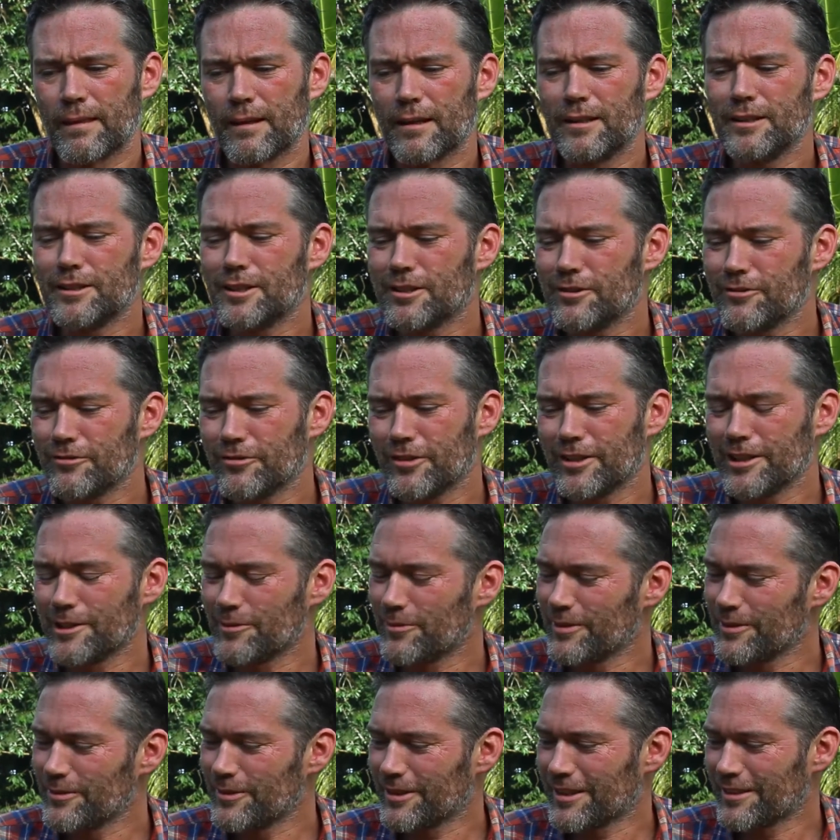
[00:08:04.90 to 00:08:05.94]
It's so funny,
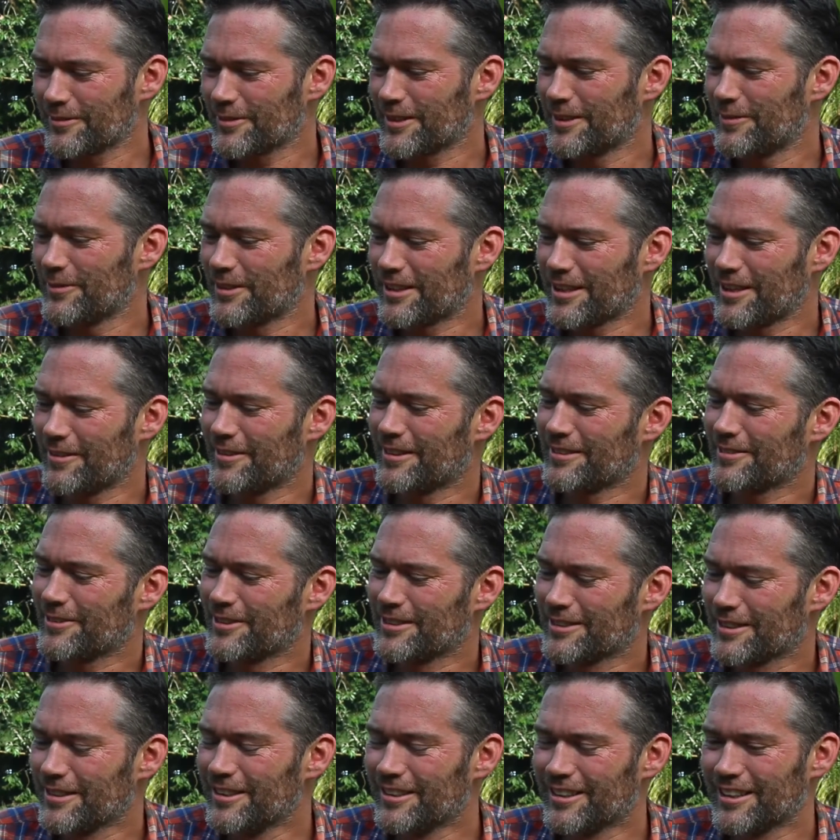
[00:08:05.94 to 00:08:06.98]
people come up to me
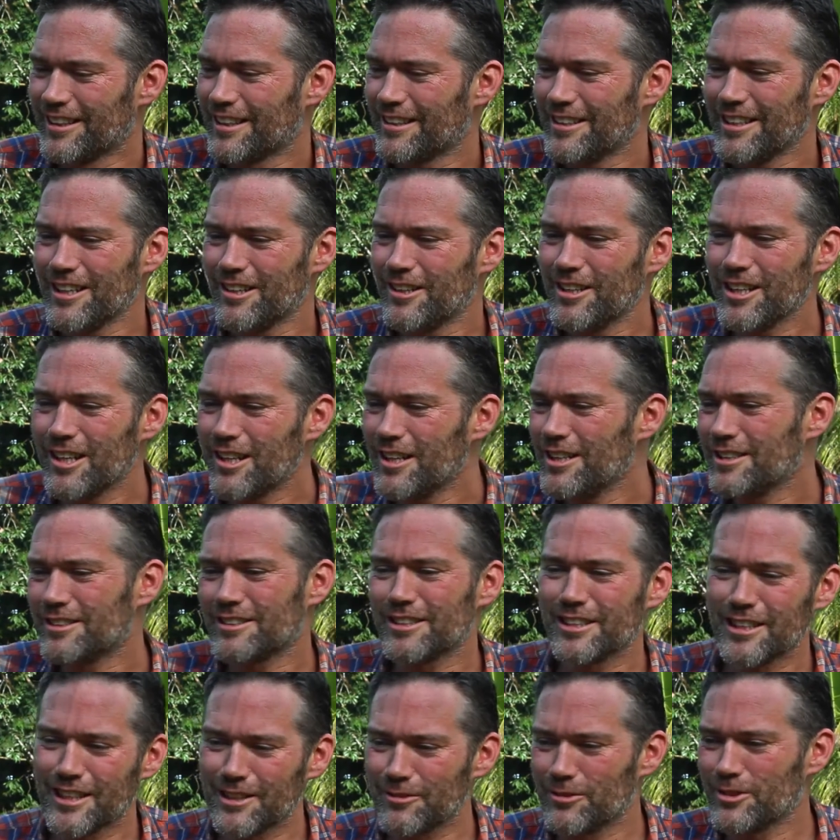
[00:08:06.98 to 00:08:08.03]
and say, I liked
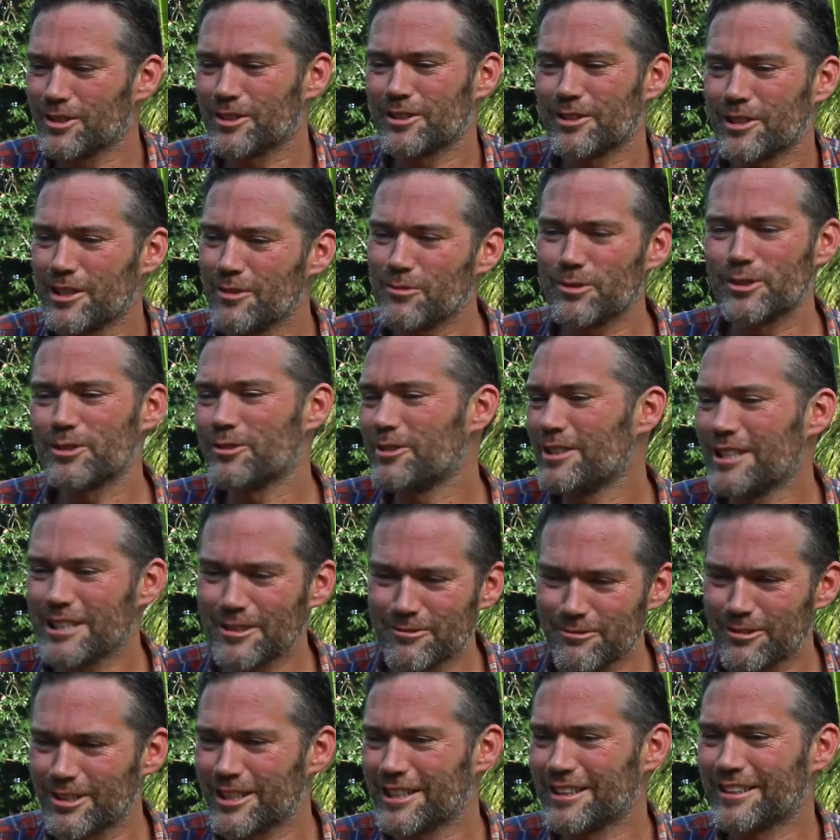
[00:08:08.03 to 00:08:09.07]
it, it was really
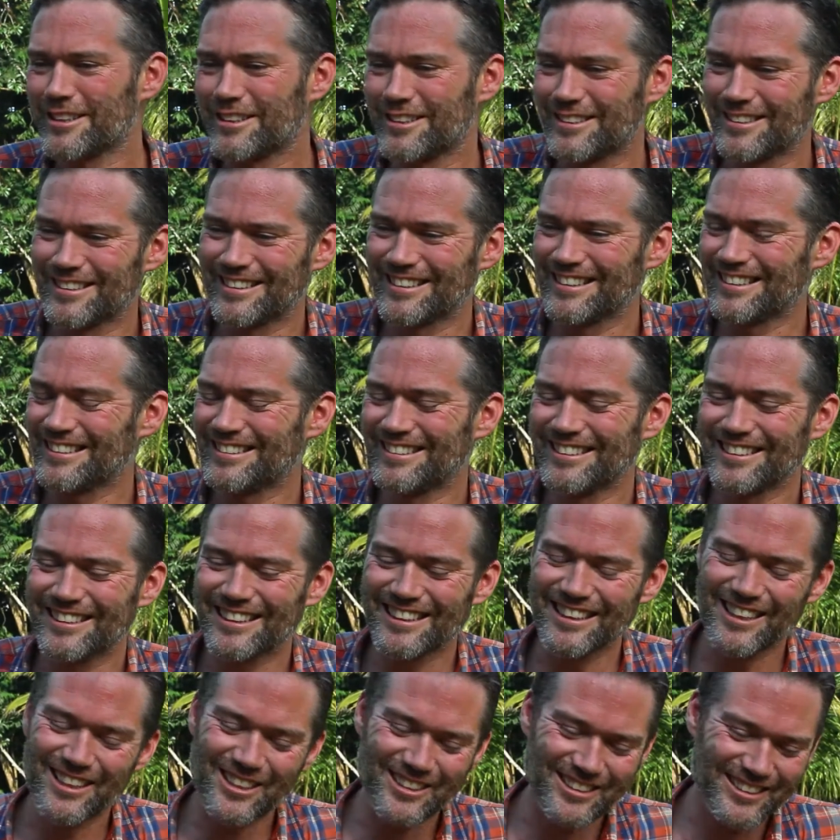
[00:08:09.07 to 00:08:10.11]
real. I
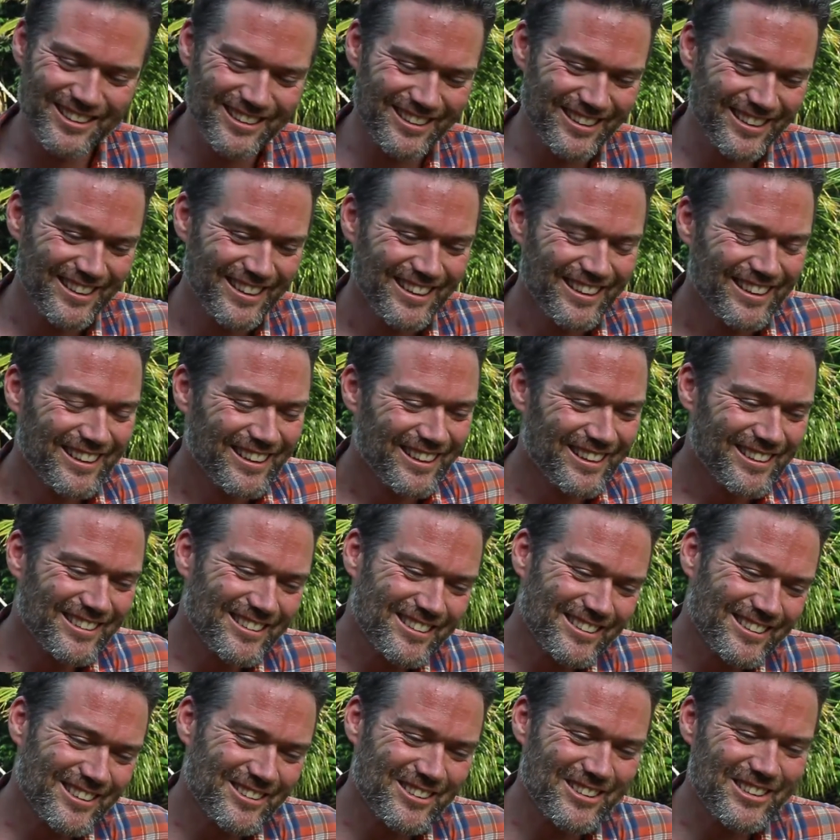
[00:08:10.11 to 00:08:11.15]
think it's
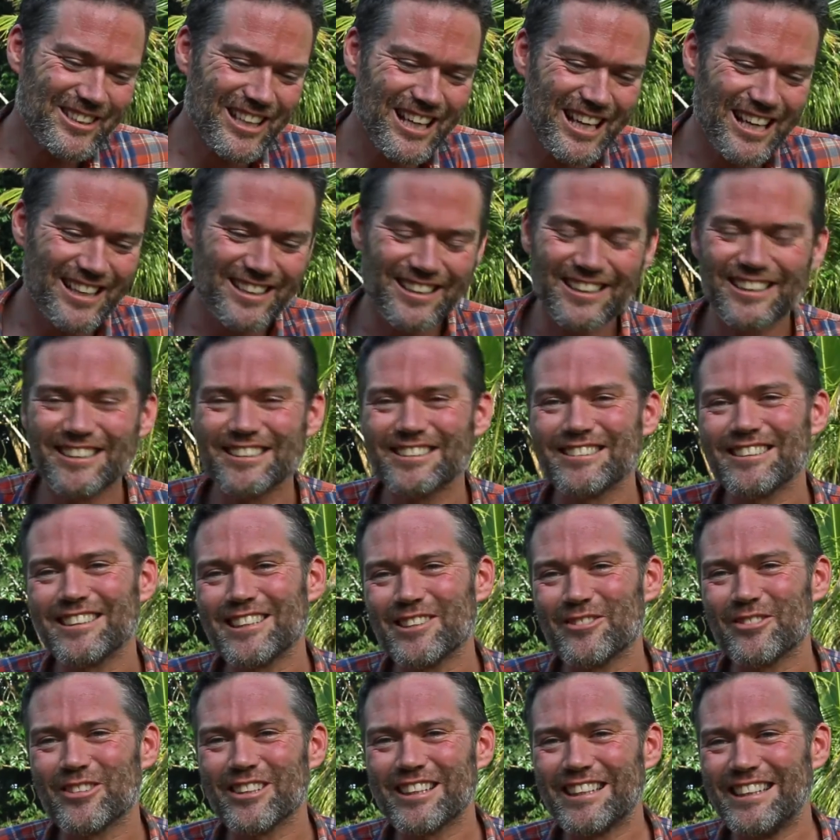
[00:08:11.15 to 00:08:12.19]
so sad that in
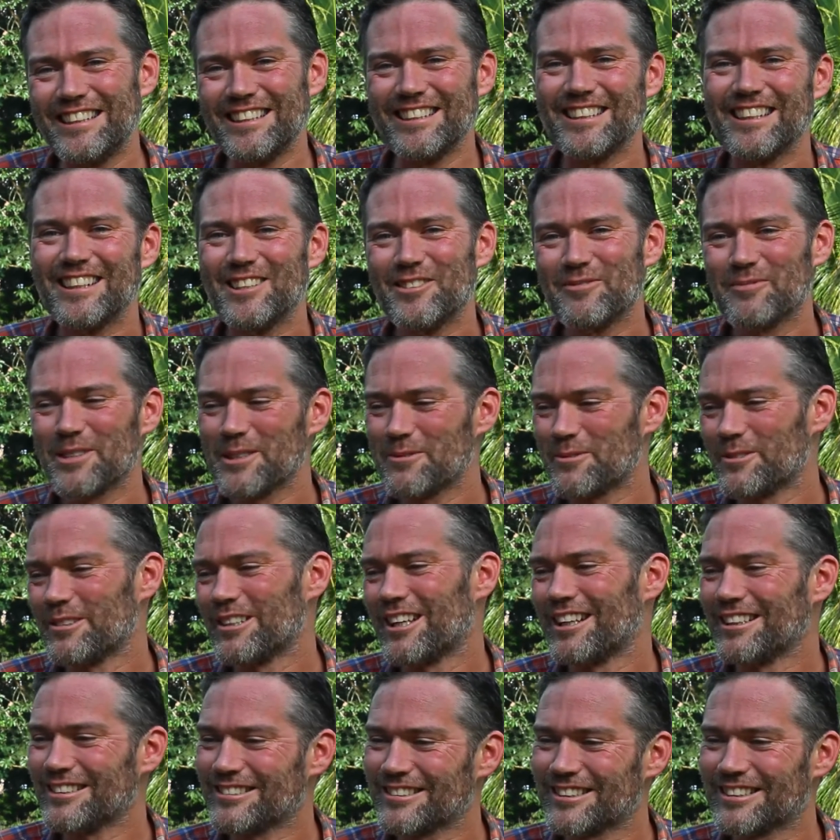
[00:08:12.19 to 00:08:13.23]
TV people
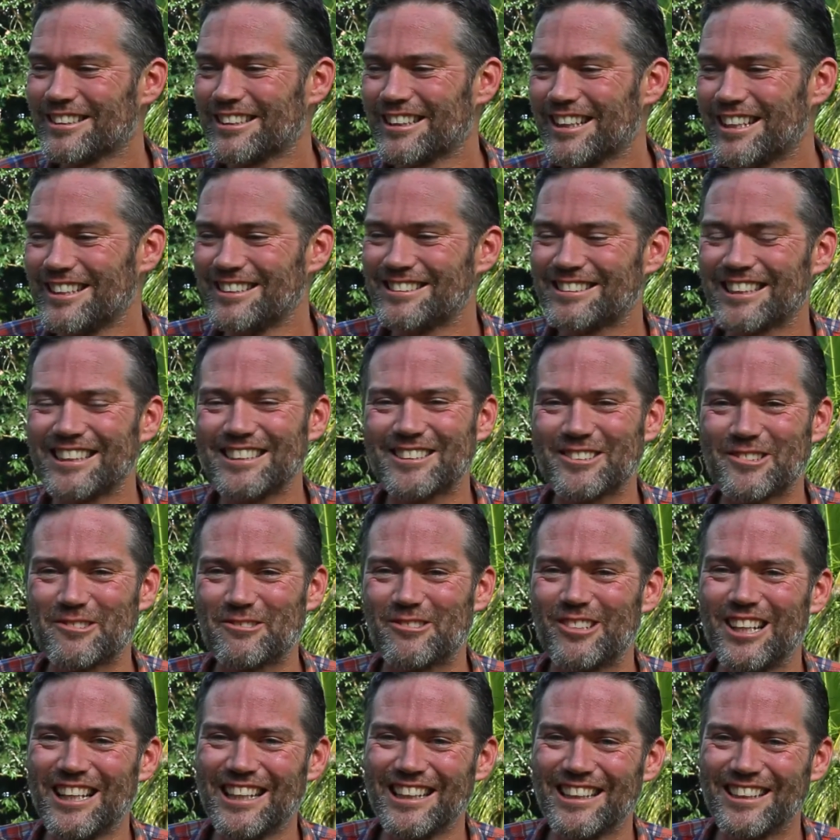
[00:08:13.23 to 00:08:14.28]
like something because it's
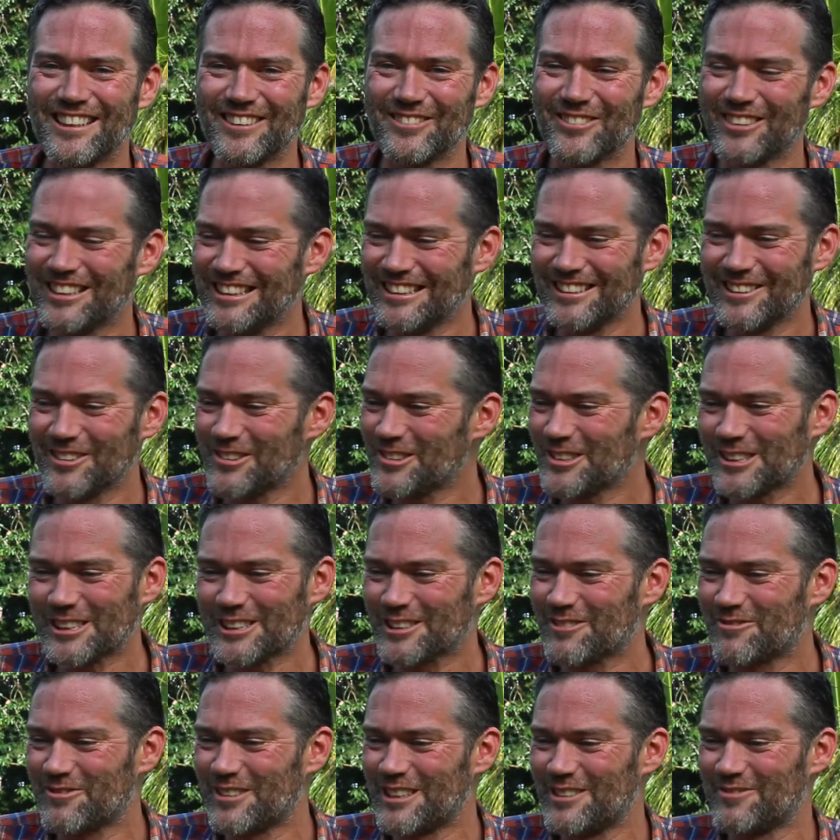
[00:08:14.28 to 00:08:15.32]
real. It all
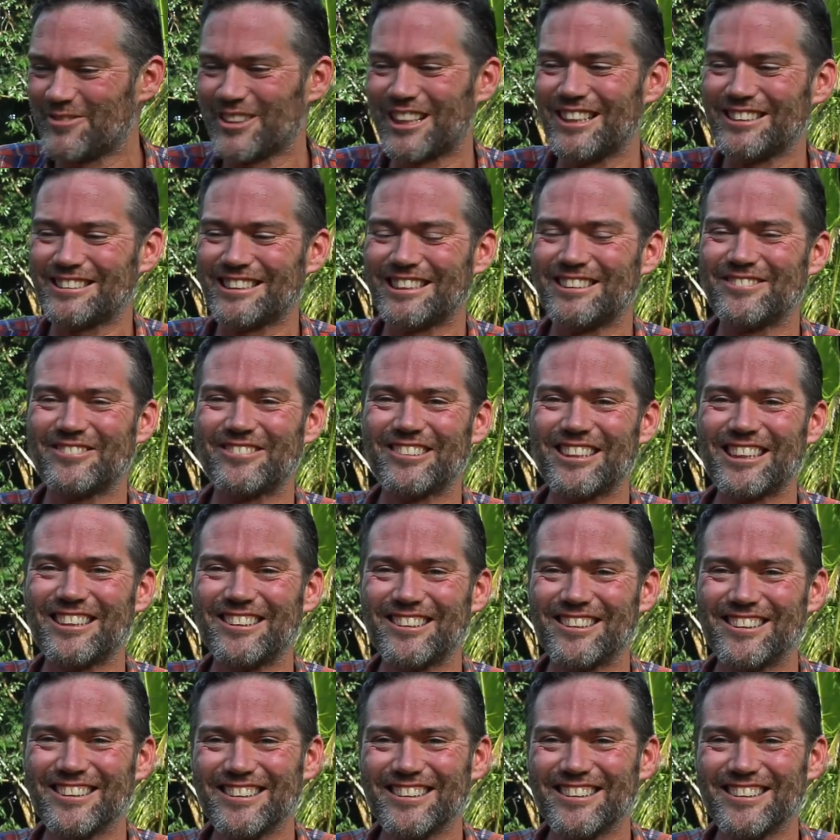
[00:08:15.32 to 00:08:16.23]
should be bloody real.